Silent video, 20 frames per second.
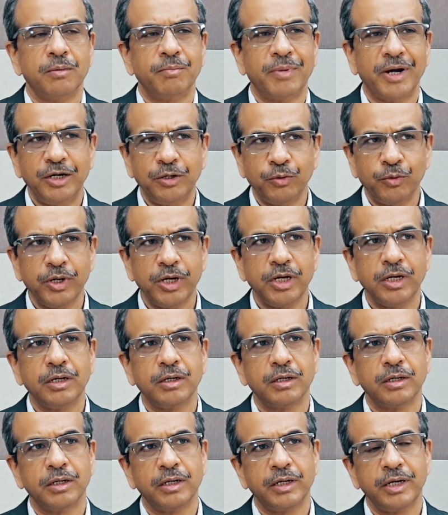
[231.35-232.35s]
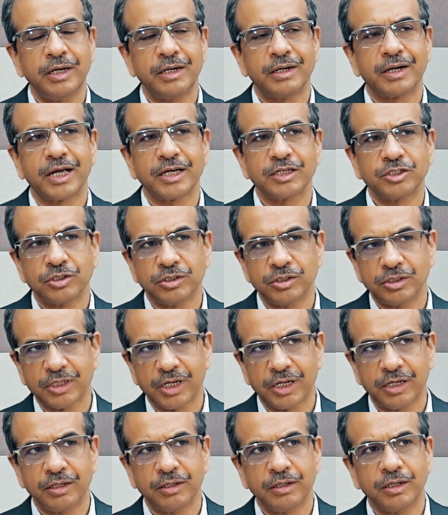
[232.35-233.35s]
by doing interactions
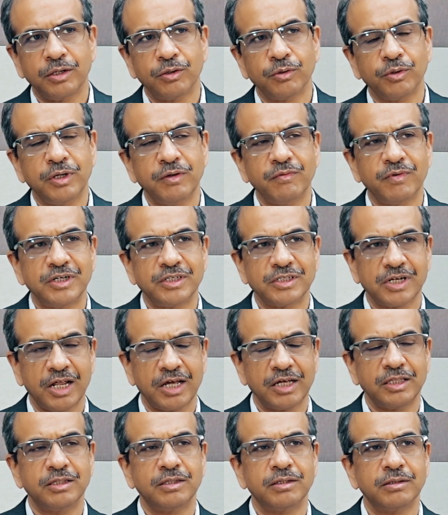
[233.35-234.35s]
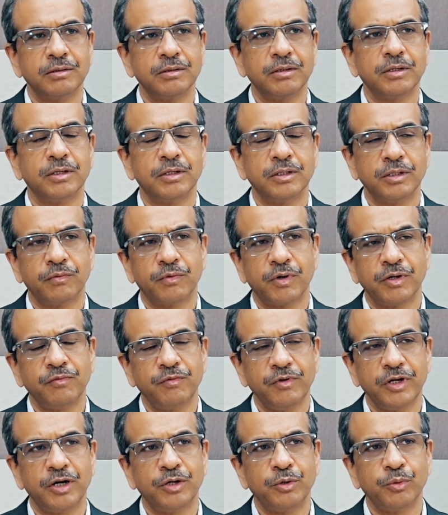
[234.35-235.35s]
and events like the
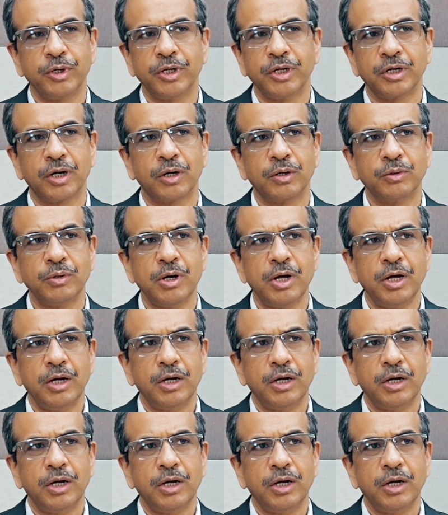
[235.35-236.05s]
one we are doing now,